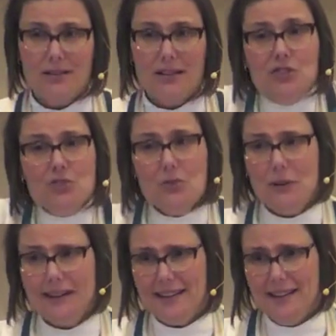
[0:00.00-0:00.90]
and
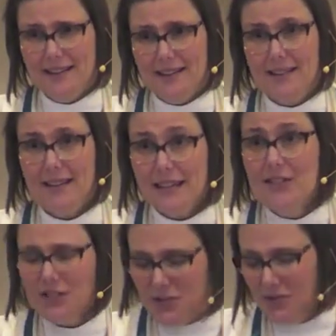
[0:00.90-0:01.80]
joy
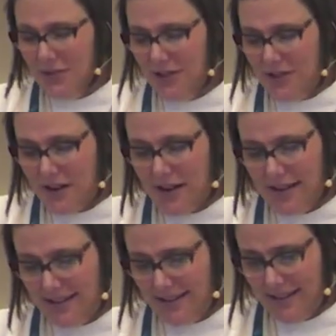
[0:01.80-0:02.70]
into the
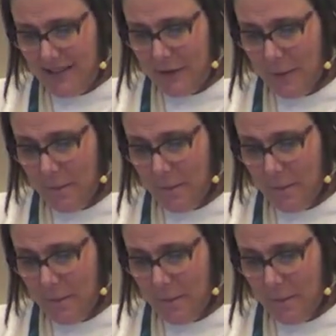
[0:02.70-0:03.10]
darkness.